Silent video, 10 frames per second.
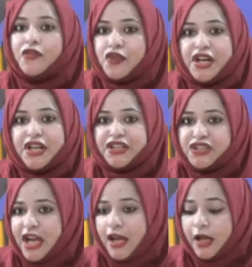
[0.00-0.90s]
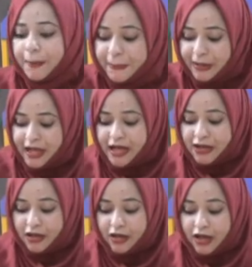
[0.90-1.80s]
3D shape
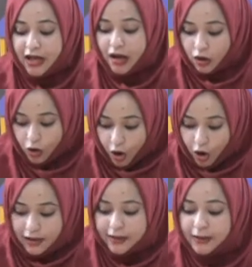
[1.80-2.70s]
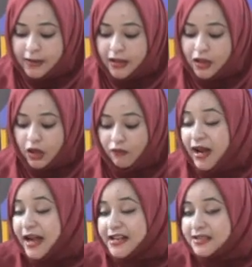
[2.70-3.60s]
called,
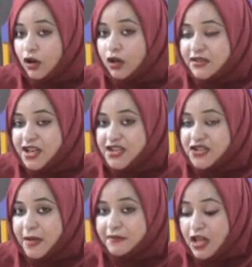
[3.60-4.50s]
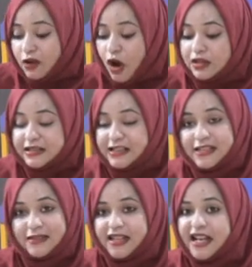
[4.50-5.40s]
why it is called 3D shape? Because it
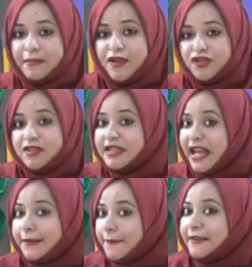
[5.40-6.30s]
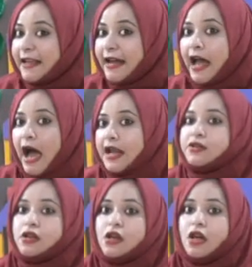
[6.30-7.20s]
has 3 dimensions, length, width and height,
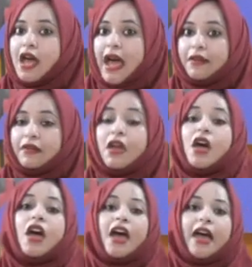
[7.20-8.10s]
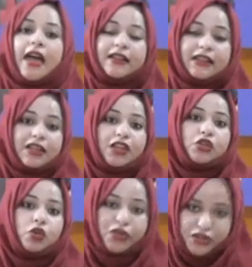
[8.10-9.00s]
and in the
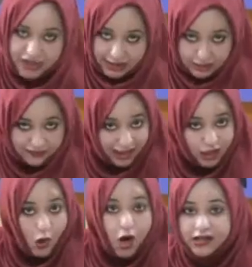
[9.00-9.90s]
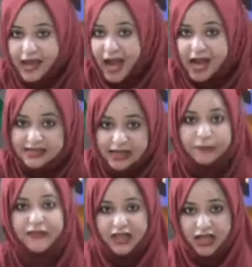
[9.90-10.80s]
2D shapes we cannot add
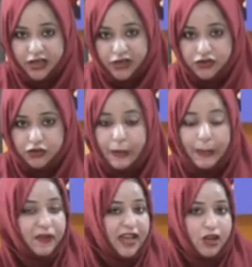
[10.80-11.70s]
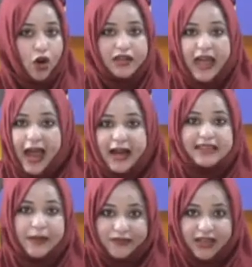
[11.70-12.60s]
something in it. We cannot add
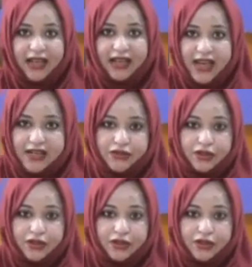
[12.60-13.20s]
something in it.